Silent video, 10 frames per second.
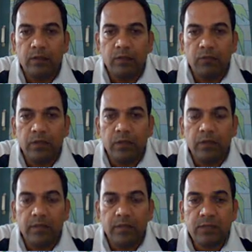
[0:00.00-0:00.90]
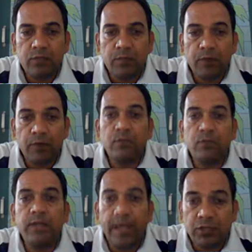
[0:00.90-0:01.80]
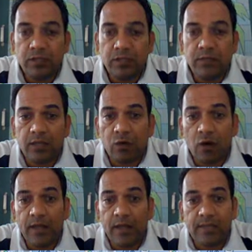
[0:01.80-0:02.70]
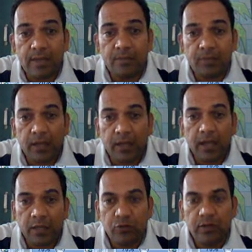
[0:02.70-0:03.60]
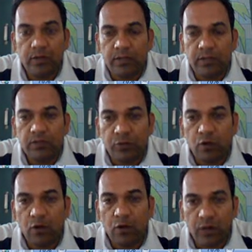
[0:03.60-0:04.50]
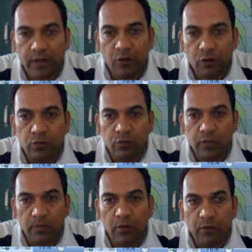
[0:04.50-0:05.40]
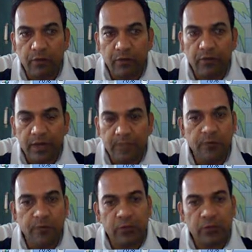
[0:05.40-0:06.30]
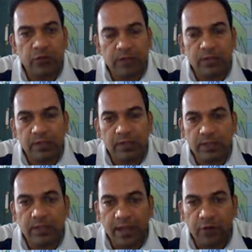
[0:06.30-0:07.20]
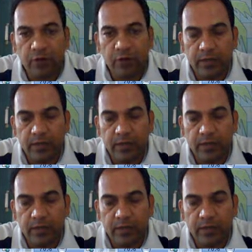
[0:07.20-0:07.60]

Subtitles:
The devices which performs the actions are called as an actuators. We have already gone through the number of different types of actuators in the second unit.